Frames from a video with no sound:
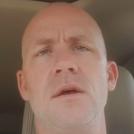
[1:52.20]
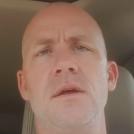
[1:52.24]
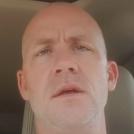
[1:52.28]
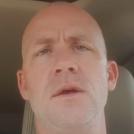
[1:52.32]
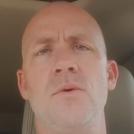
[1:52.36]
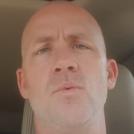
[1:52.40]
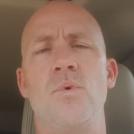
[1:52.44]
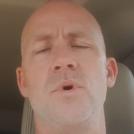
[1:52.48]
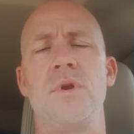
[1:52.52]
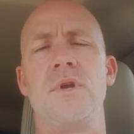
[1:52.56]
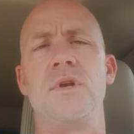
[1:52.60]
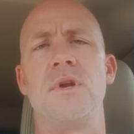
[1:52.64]

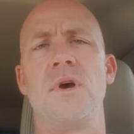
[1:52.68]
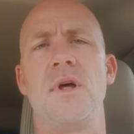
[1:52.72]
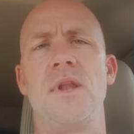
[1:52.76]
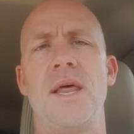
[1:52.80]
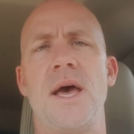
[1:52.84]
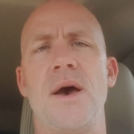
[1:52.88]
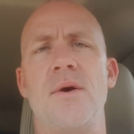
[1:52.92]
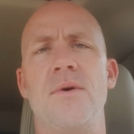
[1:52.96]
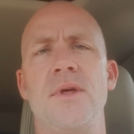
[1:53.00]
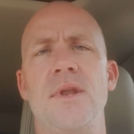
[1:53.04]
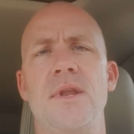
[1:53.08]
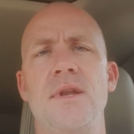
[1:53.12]
it wouldn't
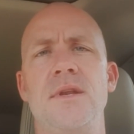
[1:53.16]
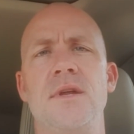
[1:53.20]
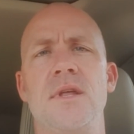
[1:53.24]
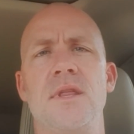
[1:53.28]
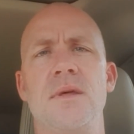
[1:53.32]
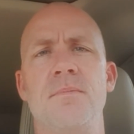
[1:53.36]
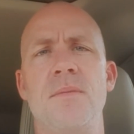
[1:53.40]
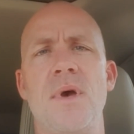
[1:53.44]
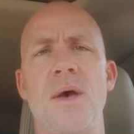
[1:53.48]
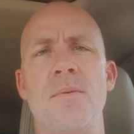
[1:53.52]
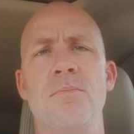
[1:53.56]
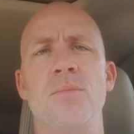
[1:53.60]
allow it into
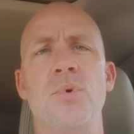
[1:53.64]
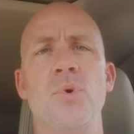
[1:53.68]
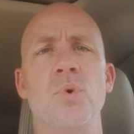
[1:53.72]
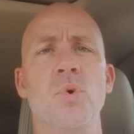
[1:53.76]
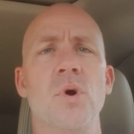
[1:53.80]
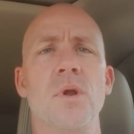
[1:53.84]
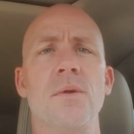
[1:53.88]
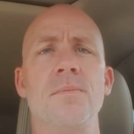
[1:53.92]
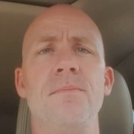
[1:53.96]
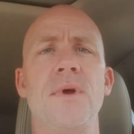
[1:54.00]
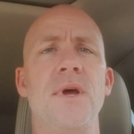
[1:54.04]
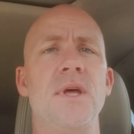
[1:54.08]
the
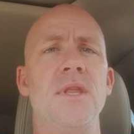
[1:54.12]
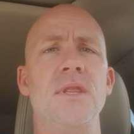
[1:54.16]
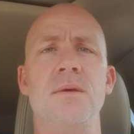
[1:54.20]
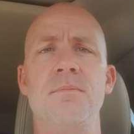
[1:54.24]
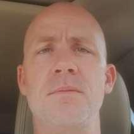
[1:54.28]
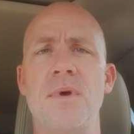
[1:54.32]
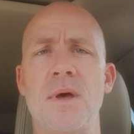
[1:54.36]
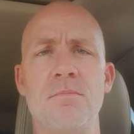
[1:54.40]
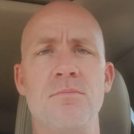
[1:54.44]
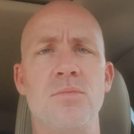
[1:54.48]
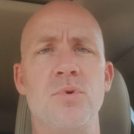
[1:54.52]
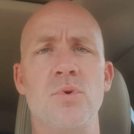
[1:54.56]
mempool. And the
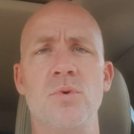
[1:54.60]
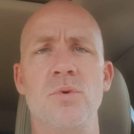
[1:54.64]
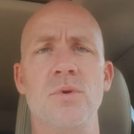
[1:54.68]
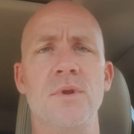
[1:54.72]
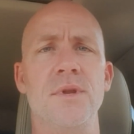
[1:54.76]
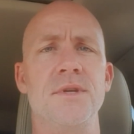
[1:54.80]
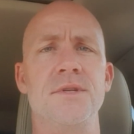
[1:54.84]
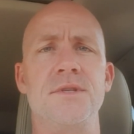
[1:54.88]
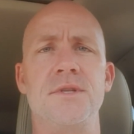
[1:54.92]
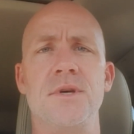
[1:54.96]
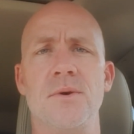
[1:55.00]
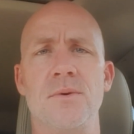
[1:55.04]

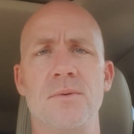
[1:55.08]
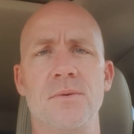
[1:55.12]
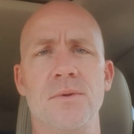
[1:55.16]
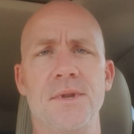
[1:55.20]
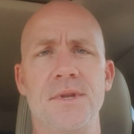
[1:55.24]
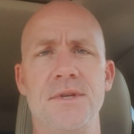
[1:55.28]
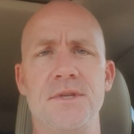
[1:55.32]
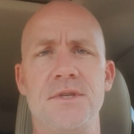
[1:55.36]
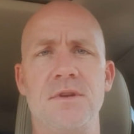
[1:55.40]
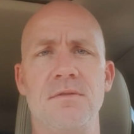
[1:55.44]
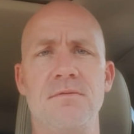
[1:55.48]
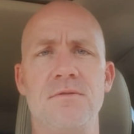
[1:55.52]
mempool is the whole
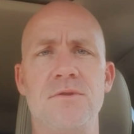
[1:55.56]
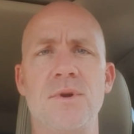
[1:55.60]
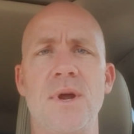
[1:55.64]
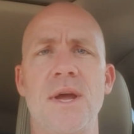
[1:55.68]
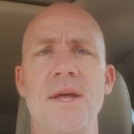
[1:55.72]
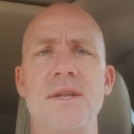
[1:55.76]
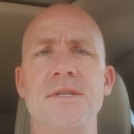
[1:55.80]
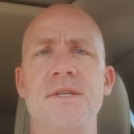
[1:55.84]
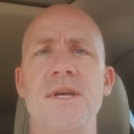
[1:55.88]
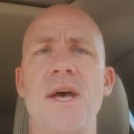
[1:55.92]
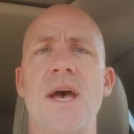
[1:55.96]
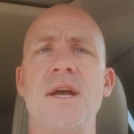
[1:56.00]
list of
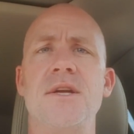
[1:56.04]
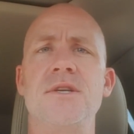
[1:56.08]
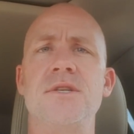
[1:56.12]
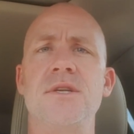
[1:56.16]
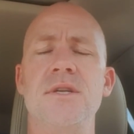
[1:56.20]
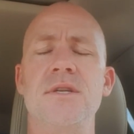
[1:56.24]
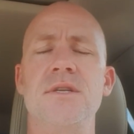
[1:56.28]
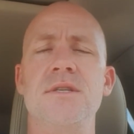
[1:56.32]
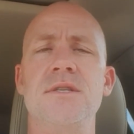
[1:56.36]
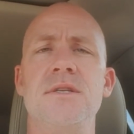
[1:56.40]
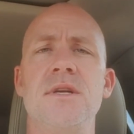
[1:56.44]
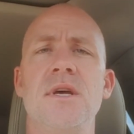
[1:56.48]

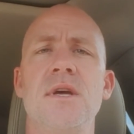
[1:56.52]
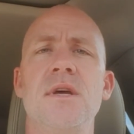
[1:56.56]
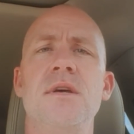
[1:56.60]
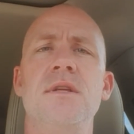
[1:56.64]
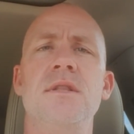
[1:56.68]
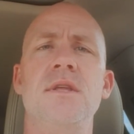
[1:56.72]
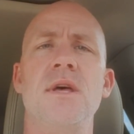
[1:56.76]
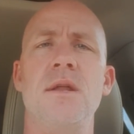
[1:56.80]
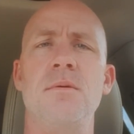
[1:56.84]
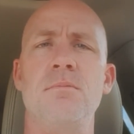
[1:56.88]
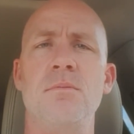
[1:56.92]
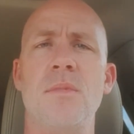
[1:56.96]
transactions
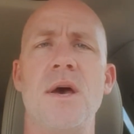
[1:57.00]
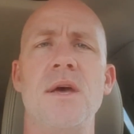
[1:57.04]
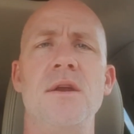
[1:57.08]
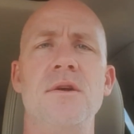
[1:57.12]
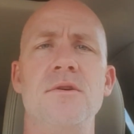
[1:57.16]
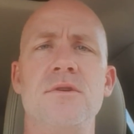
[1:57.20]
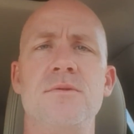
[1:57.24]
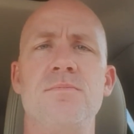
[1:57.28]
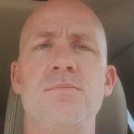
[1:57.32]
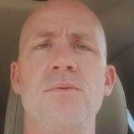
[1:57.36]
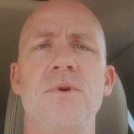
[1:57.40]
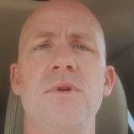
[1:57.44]
that
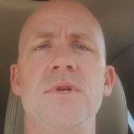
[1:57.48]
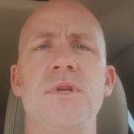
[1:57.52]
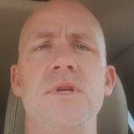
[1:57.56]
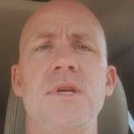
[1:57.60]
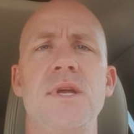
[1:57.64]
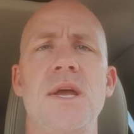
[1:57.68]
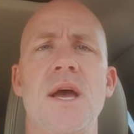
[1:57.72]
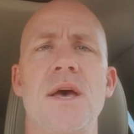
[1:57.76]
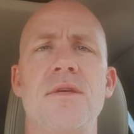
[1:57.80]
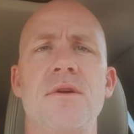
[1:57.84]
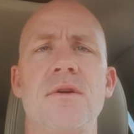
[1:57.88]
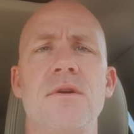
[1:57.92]
miners put
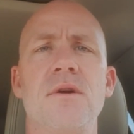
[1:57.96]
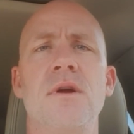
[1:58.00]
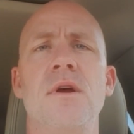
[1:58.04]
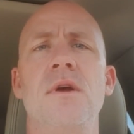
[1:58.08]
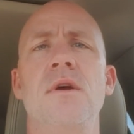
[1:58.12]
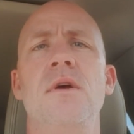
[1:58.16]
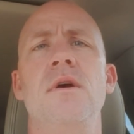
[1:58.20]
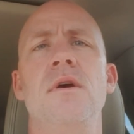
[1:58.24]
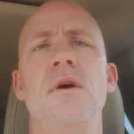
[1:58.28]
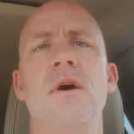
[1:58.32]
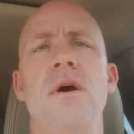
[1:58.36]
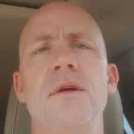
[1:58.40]
together
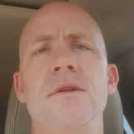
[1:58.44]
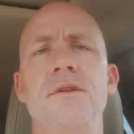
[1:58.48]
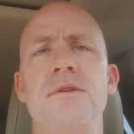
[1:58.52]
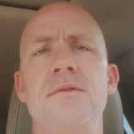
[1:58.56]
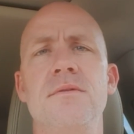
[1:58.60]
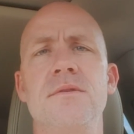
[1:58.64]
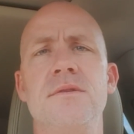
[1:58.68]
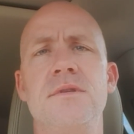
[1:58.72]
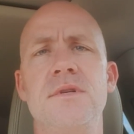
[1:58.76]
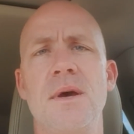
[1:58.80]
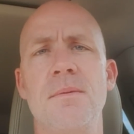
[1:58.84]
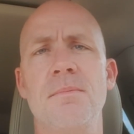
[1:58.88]

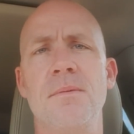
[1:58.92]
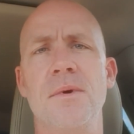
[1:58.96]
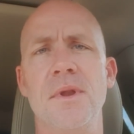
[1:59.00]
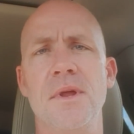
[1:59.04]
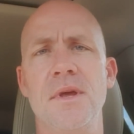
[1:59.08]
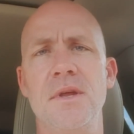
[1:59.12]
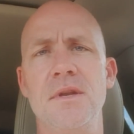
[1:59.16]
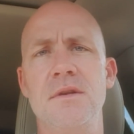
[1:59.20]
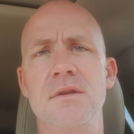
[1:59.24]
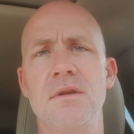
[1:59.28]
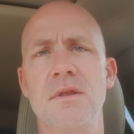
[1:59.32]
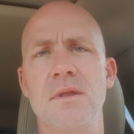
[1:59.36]
to assemble
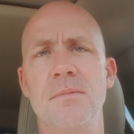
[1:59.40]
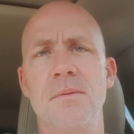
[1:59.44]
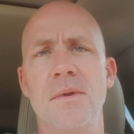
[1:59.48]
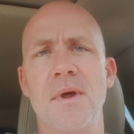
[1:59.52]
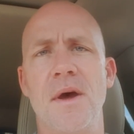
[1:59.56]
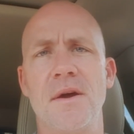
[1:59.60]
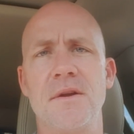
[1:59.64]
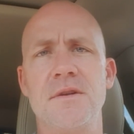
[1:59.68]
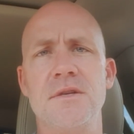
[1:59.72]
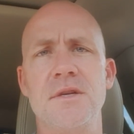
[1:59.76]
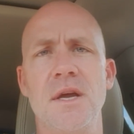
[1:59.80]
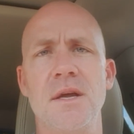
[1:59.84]
into the
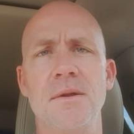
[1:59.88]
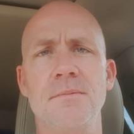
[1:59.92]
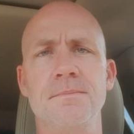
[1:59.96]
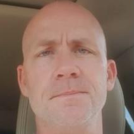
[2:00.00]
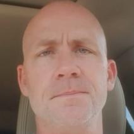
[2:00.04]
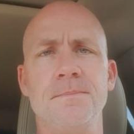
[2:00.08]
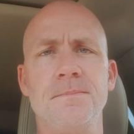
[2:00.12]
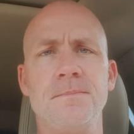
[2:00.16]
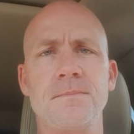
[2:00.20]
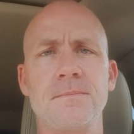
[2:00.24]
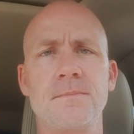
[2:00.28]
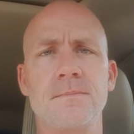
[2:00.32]
blockchain.
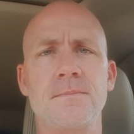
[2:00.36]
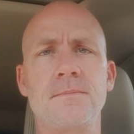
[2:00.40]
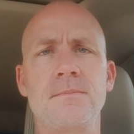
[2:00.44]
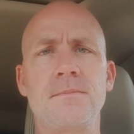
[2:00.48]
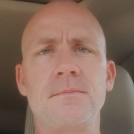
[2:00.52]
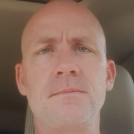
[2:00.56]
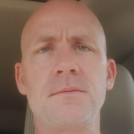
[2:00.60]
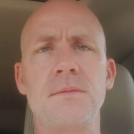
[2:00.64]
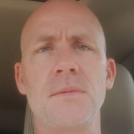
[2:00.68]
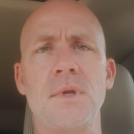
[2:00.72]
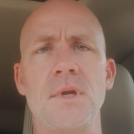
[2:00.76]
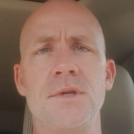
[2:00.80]

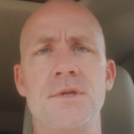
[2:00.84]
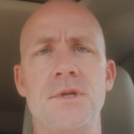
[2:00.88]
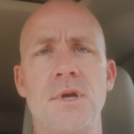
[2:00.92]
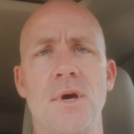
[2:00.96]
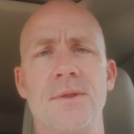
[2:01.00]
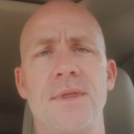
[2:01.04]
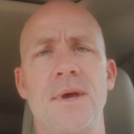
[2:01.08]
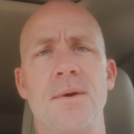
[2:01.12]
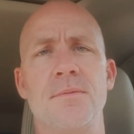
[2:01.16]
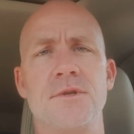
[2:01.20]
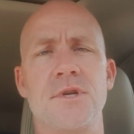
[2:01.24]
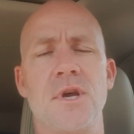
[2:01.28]

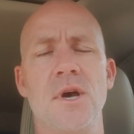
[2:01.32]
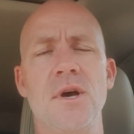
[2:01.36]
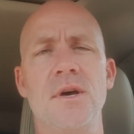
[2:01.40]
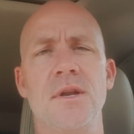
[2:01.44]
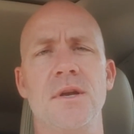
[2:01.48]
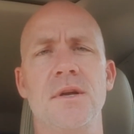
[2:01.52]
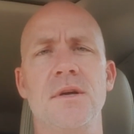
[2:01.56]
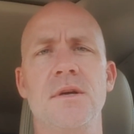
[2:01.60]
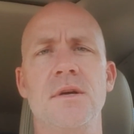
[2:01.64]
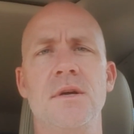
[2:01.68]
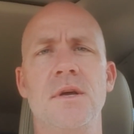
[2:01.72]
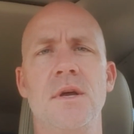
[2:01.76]
So that was
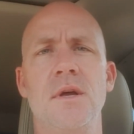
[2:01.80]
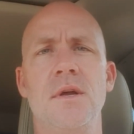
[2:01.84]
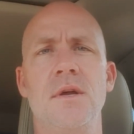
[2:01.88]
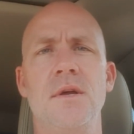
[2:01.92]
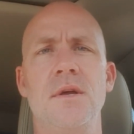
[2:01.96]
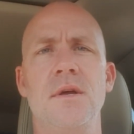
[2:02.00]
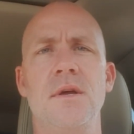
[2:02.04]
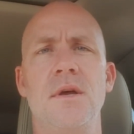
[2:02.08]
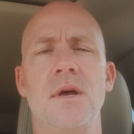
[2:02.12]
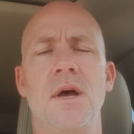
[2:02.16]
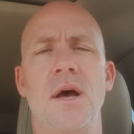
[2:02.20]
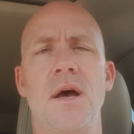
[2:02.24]
good.
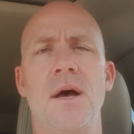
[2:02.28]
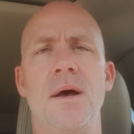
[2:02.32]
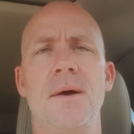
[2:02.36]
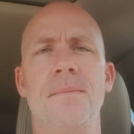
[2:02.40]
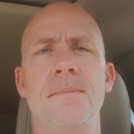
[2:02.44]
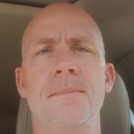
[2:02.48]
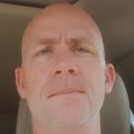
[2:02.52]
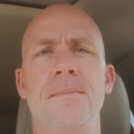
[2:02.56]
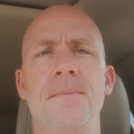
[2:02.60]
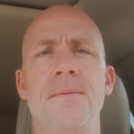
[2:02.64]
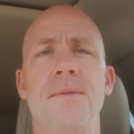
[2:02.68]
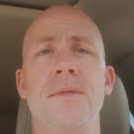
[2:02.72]

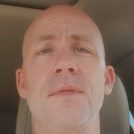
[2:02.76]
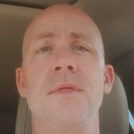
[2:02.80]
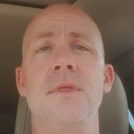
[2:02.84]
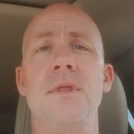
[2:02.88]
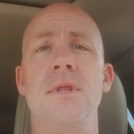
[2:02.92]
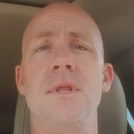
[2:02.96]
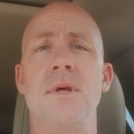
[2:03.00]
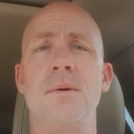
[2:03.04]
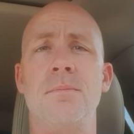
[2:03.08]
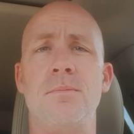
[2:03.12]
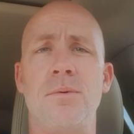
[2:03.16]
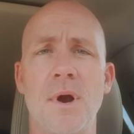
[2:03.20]

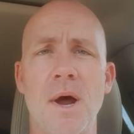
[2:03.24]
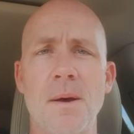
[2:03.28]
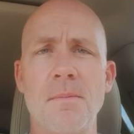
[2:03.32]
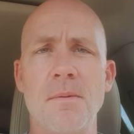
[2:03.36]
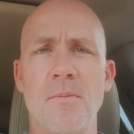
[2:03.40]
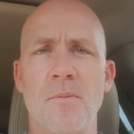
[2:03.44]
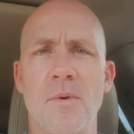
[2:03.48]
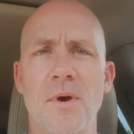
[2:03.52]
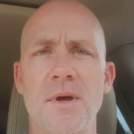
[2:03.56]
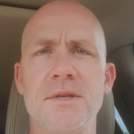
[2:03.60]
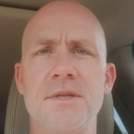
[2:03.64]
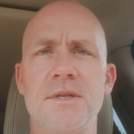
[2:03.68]
The
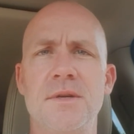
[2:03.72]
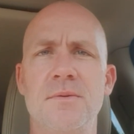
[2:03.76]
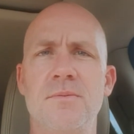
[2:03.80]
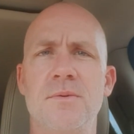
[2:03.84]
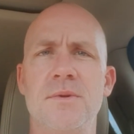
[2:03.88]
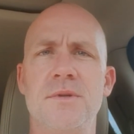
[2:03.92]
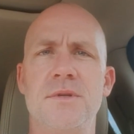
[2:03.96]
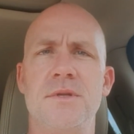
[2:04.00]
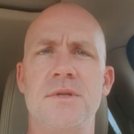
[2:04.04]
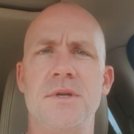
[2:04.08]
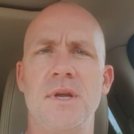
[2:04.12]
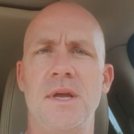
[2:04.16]
problem was it
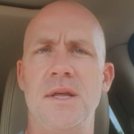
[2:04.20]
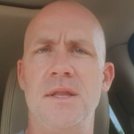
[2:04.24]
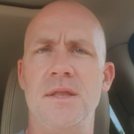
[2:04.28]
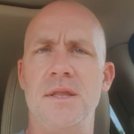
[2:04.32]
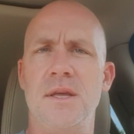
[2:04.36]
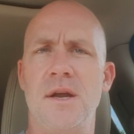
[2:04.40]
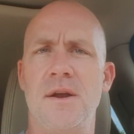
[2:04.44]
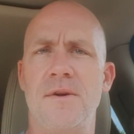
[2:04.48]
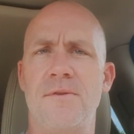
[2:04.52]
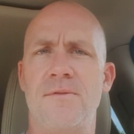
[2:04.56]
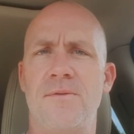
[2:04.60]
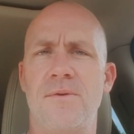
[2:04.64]
was in
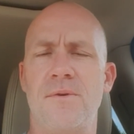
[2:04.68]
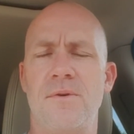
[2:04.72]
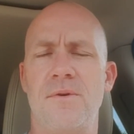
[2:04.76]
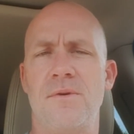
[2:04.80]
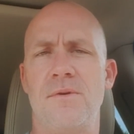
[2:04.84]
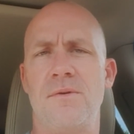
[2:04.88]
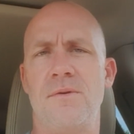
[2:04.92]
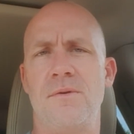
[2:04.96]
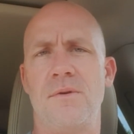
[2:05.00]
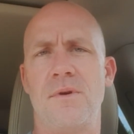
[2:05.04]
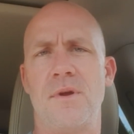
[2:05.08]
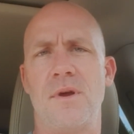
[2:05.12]
there
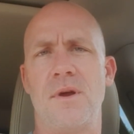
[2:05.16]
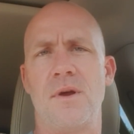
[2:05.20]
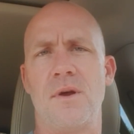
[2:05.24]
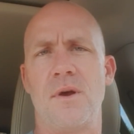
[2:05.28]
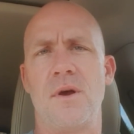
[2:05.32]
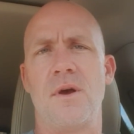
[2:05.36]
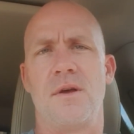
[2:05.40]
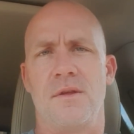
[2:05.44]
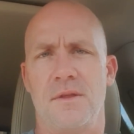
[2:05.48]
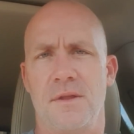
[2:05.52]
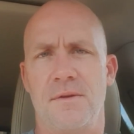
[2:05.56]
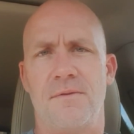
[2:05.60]
for
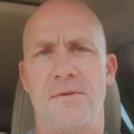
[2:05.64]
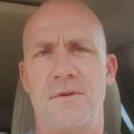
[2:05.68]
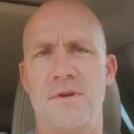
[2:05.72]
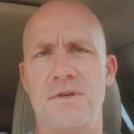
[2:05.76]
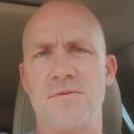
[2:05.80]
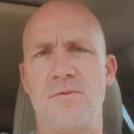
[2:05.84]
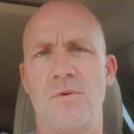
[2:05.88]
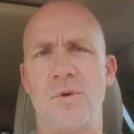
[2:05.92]
the first